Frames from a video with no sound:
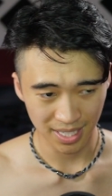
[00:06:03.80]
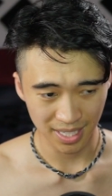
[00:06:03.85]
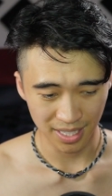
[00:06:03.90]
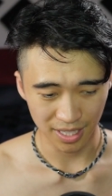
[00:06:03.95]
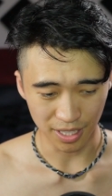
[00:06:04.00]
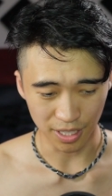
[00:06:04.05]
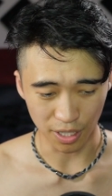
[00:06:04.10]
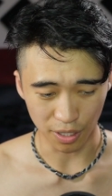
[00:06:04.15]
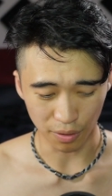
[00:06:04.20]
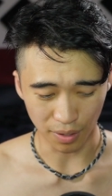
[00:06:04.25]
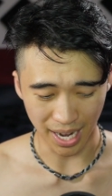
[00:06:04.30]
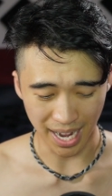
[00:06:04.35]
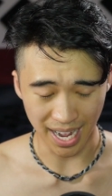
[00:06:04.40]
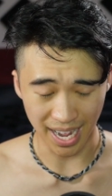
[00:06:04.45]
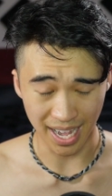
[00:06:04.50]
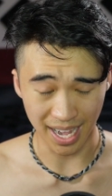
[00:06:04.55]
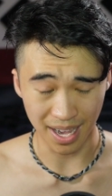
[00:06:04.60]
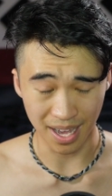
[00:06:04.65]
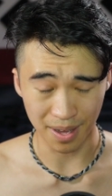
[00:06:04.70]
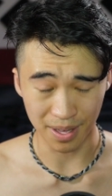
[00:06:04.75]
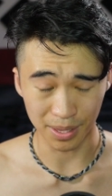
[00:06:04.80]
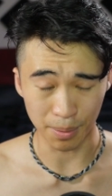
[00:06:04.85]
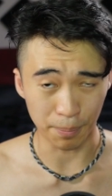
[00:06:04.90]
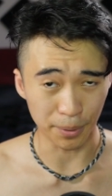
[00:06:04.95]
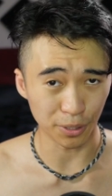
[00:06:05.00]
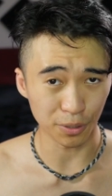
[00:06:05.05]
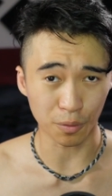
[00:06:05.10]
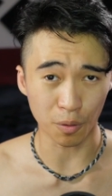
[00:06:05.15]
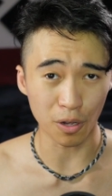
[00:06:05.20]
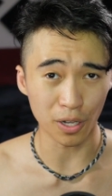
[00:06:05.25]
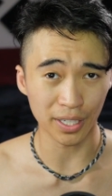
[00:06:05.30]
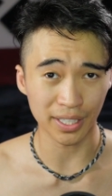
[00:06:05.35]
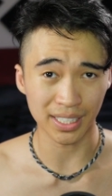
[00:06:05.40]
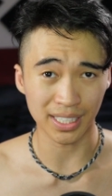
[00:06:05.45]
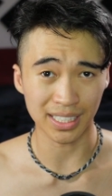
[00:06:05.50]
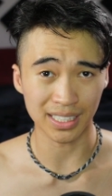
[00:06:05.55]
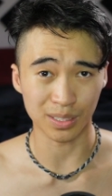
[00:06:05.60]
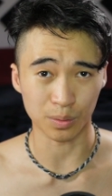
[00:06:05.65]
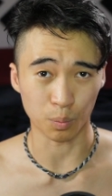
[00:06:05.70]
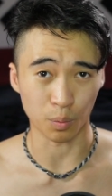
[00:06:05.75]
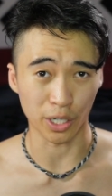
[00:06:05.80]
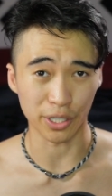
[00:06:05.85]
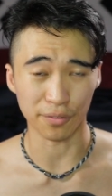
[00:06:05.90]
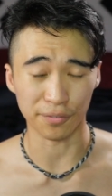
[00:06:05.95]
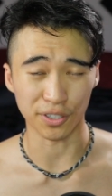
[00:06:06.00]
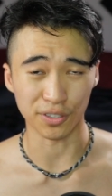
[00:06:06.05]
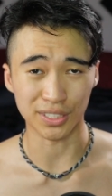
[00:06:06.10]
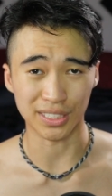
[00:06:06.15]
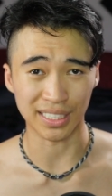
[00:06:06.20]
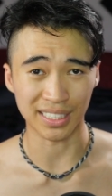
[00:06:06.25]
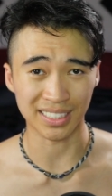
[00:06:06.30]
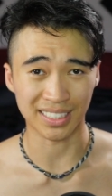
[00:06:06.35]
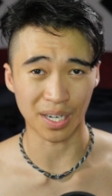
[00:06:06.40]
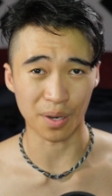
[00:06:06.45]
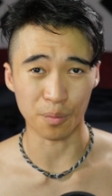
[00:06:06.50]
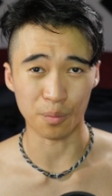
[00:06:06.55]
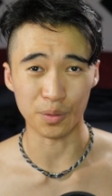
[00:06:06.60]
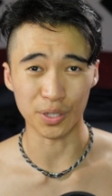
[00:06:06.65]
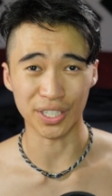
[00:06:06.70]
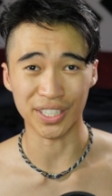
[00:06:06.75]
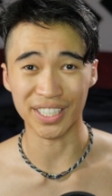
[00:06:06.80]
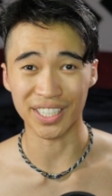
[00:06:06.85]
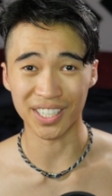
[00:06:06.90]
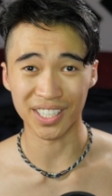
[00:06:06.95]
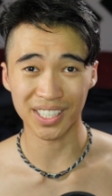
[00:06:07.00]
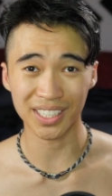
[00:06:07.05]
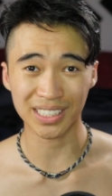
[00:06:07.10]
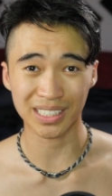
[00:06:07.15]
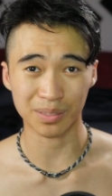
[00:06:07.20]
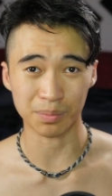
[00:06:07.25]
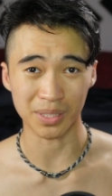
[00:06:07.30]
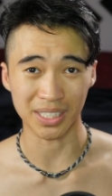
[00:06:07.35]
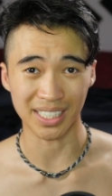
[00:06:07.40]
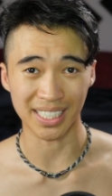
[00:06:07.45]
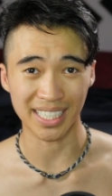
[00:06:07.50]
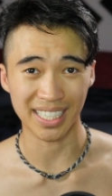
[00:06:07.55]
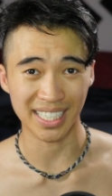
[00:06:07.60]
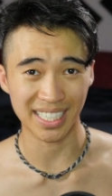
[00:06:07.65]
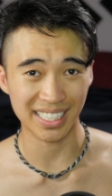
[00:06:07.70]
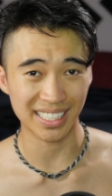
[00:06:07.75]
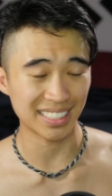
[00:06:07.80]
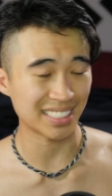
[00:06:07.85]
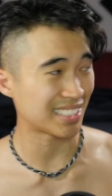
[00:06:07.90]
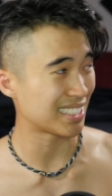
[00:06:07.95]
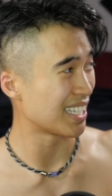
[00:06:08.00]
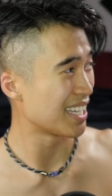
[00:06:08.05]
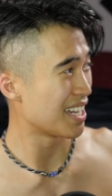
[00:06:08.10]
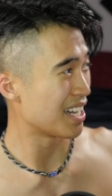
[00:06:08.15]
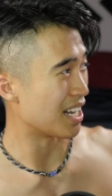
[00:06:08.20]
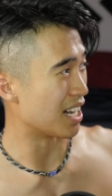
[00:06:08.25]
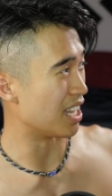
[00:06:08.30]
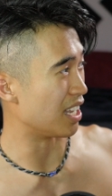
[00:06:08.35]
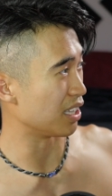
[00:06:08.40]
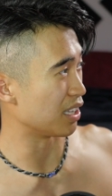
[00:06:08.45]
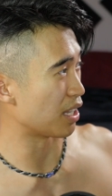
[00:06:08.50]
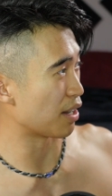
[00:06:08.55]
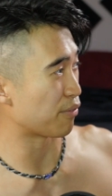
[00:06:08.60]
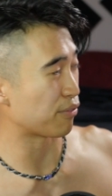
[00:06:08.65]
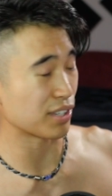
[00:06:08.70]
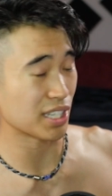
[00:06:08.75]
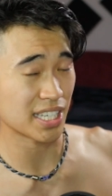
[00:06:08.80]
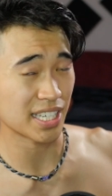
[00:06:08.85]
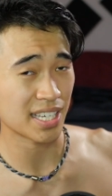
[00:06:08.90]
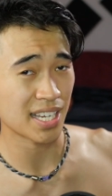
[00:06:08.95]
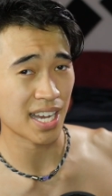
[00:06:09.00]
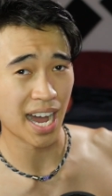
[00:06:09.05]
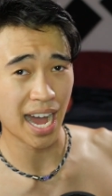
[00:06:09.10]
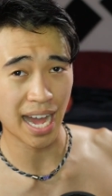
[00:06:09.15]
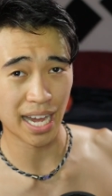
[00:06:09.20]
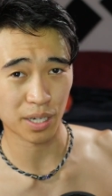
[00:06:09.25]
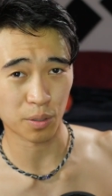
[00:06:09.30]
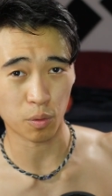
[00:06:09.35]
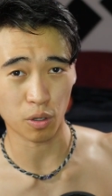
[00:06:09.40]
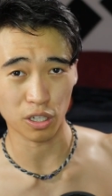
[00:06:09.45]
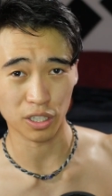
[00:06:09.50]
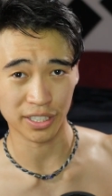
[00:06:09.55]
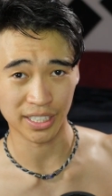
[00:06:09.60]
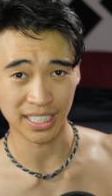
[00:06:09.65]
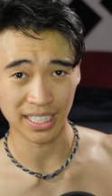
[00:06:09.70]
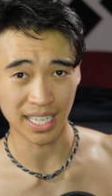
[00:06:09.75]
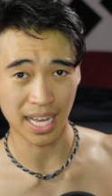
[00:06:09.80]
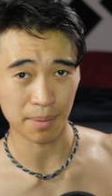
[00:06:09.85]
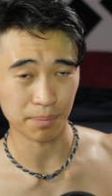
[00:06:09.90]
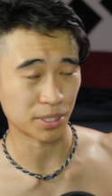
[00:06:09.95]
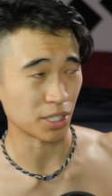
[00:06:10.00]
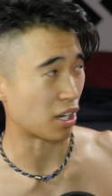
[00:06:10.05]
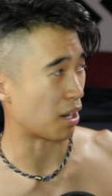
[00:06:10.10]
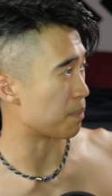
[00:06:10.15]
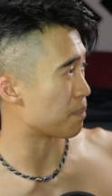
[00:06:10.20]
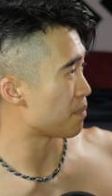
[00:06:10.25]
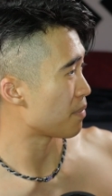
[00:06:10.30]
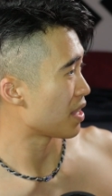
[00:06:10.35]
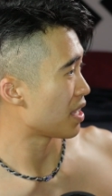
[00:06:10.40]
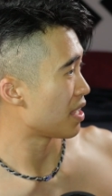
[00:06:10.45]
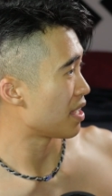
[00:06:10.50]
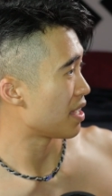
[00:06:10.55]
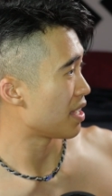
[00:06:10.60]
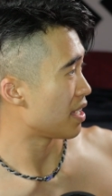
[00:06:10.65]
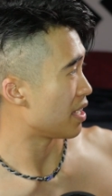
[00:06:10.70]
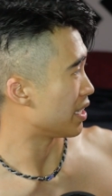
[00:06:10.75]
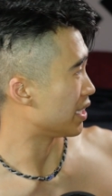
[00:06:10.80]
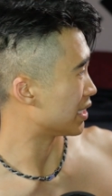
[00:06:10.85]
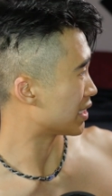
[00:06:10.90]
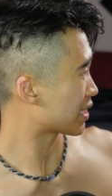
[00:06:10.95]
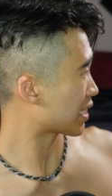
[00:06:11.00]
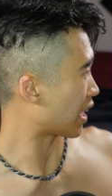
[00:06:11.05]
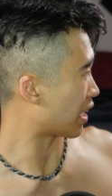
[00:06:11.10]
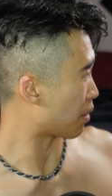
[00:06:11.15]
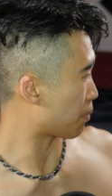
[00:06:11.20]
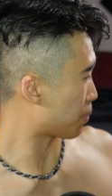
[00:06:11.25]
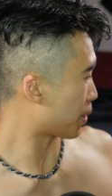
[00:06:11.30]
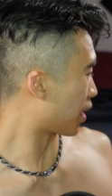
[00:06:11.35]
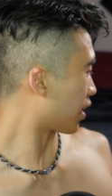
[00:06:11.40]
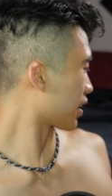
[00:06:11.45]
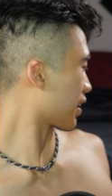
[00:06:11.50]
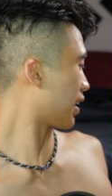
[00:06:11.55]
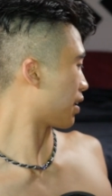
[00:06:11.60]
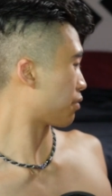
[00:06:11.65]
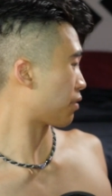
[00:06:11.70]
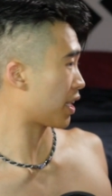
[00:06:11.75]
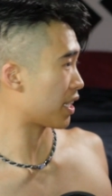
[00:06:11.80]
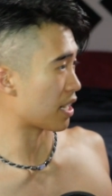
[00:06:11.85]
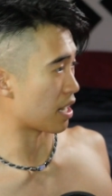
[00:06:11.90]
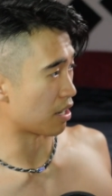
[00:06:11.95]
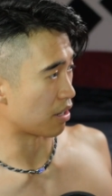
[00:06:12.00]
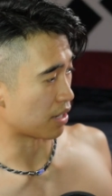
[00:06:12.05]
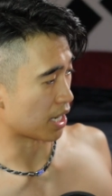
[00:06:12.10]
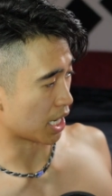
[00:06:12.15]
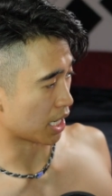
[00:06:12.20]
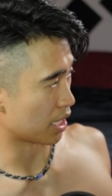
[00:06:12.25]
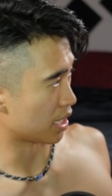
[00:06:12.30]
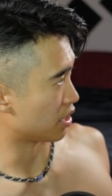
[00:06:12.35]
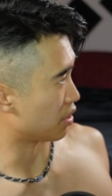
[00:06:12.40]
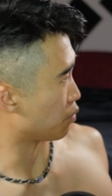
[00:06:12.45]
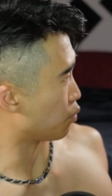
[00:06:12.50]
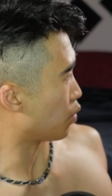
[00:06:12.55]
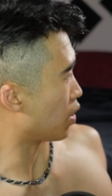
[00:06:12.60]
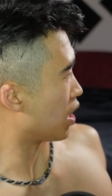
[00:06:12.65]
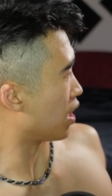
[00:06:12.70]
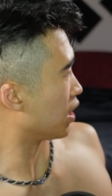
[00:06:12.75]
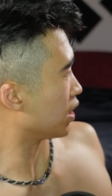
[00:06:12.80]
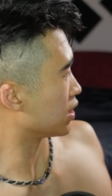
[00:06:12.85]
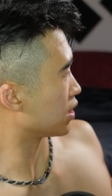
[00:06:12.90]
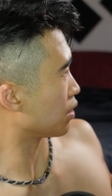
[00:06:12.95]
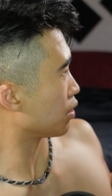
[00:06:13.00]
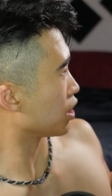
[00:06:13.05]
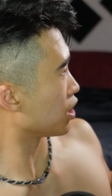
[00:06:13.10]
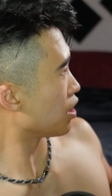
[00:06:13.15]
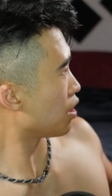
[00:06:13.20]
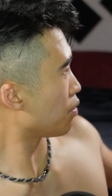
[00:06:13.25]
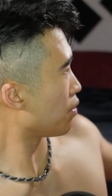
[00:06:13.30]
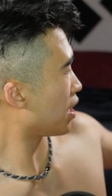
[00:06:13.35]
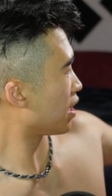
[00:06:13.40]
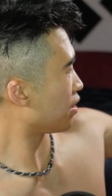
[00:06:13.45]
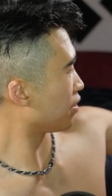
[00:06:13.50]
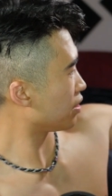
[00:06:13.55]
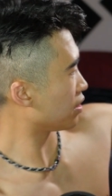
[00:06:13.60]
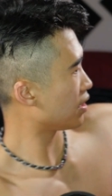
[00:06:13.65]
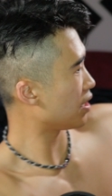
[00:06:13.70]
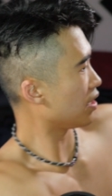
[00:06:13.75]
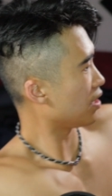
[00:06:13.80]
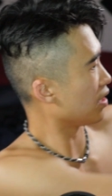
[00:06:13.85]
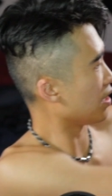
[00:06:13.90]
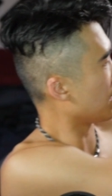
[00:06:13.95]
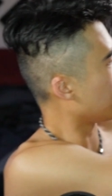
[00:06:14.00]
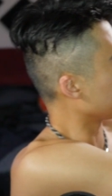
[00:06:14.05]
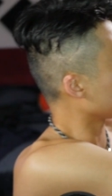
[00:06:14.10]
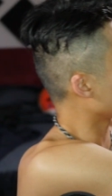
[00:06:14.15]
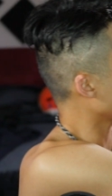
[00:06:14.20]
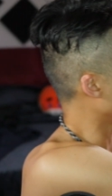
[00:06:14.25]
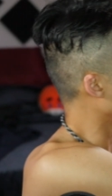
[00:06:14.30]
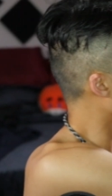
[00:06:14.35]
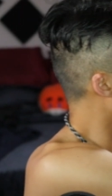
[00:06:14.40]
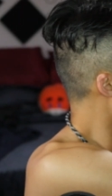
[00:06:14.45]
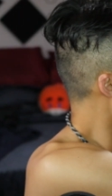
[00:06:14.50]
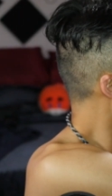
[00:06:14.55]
you know, the build quality is one of those things that really irks me. It is a lovely high quality laptop. It's kind of plugged in right now. You know what? I'll show you.